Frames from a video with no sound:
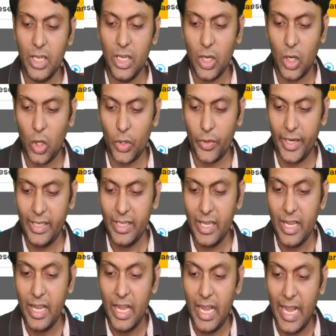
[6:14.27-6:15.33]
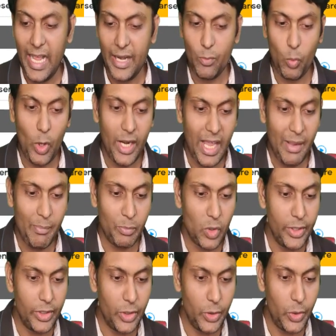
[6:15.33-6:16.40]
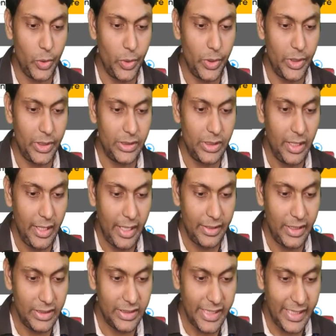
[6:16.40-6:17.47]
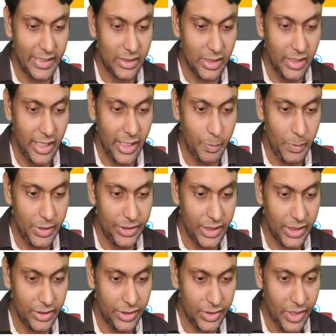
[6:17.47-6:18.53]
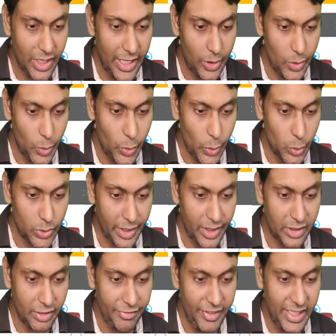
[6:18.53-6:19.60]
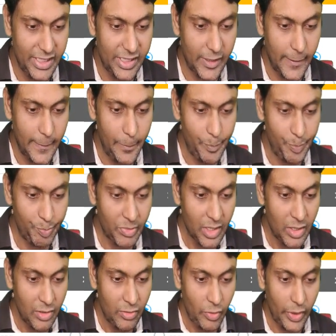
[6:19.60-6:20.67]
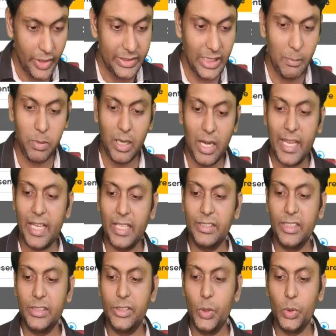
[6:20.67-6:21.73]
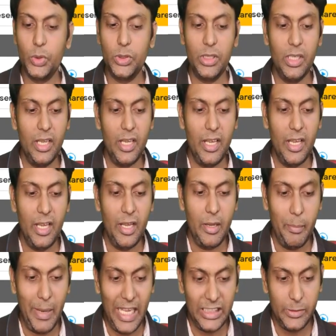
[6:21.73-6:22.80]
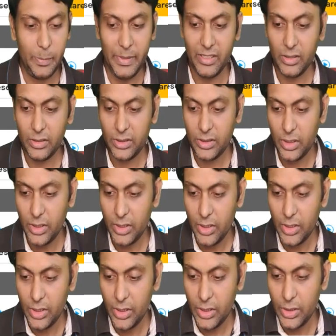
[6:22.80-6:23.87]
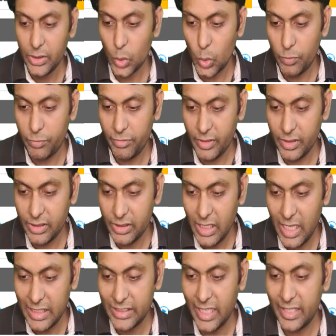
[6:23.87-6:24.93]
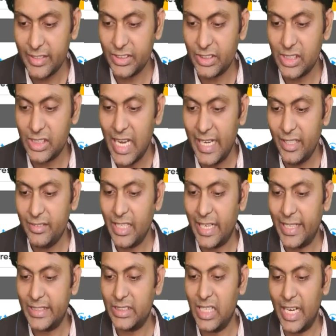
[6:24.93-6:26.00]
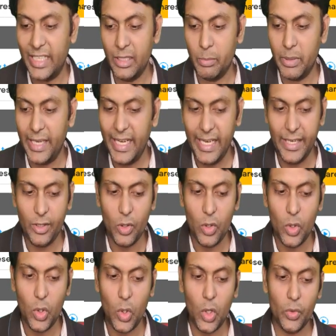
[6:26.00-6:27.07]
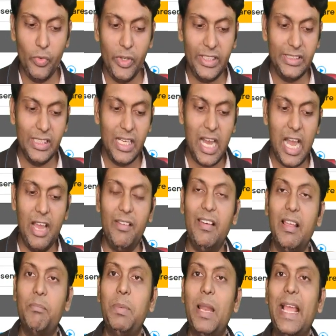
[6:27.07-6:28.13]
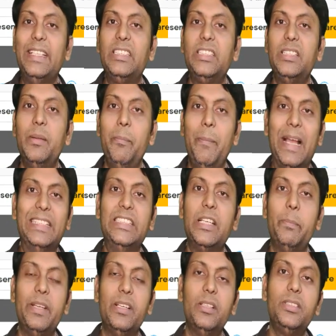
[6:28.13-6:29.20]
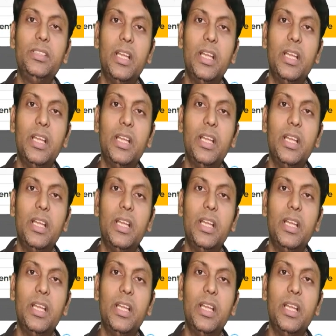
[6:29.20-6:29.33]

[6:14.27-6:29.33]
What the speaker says: Alright, and what I'm going to do is in this case let me just try to use another feature. For example, I can just use match pairs. So first I'll select this slide, that is slide number 8, on which I'll apply this matching pairs.